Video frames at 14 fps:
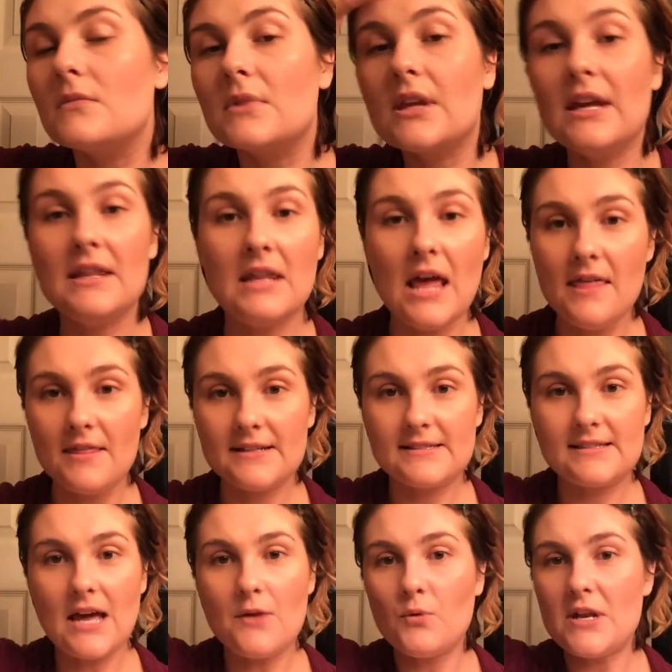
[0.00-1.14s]
Again, the
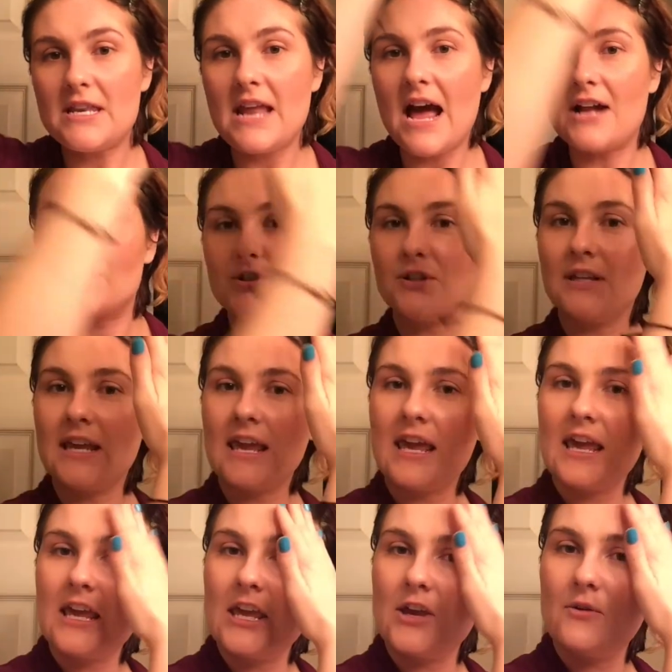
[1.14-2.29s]
sun would naturally
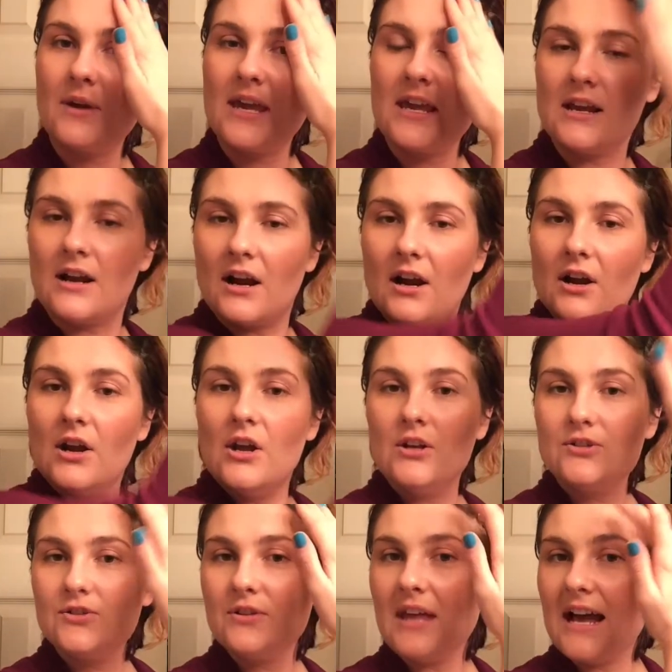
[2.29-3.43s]
hit you here.
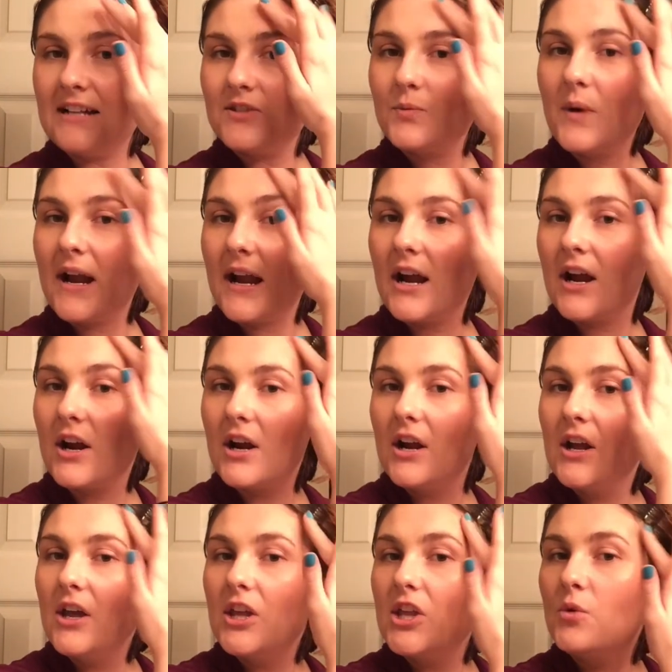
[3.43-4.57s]
So that's where
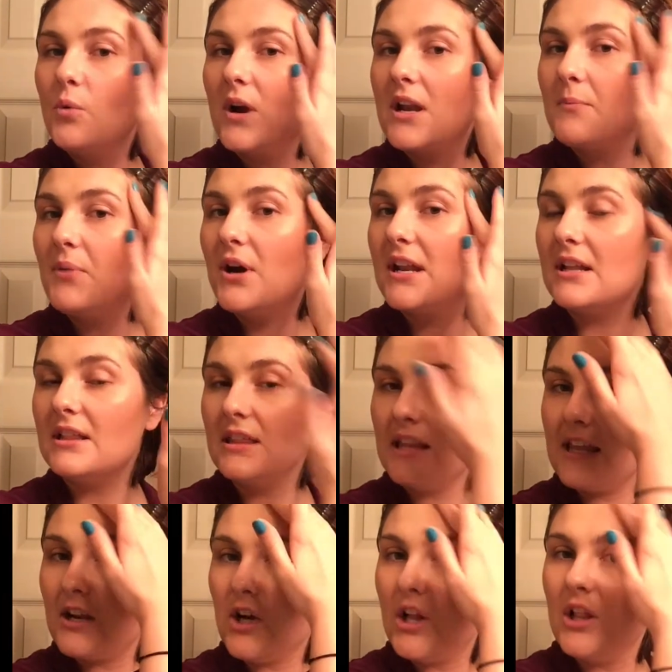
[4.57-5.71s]
you want to put a
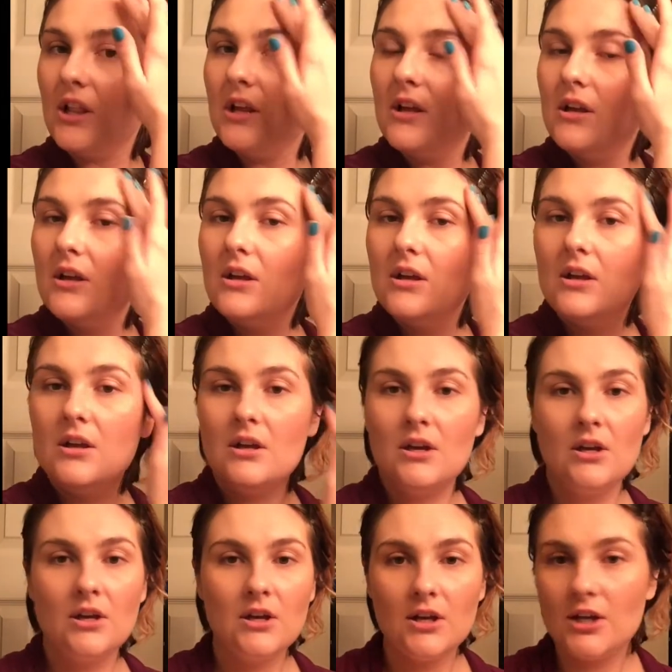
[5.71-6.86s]
little,
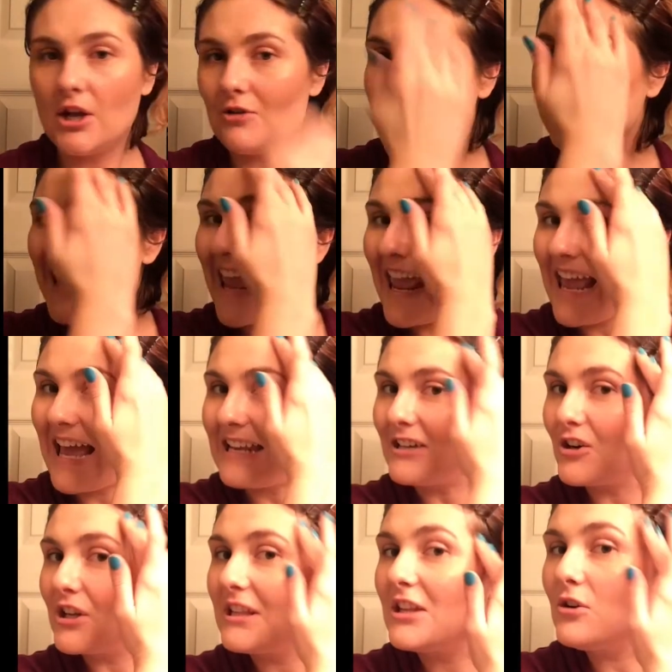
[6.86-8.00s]
you know, tan
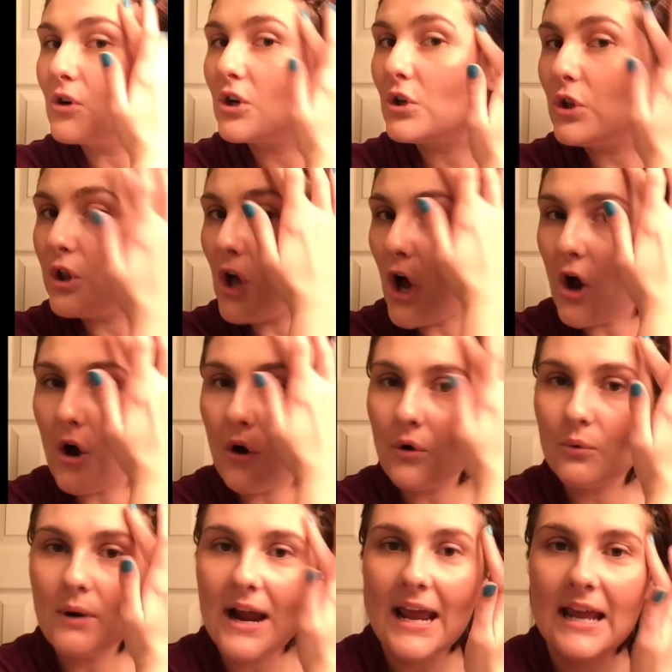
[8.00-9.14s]
or a little glow
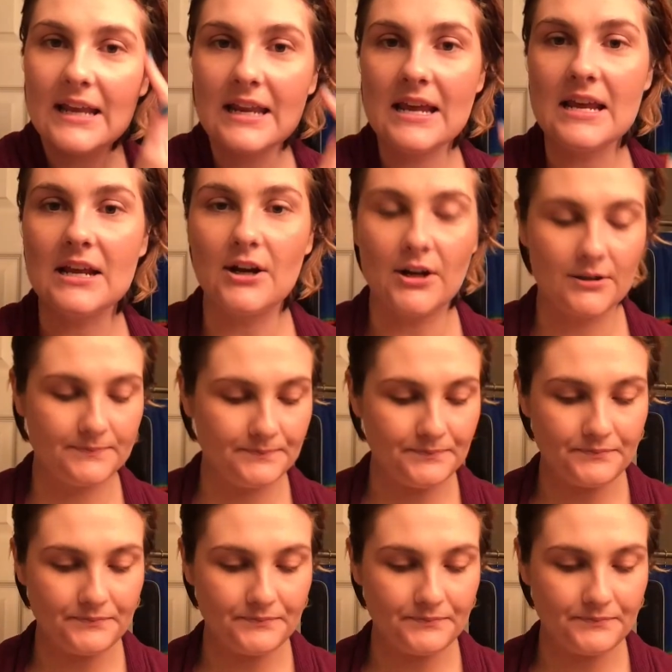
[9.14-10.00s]
right in here.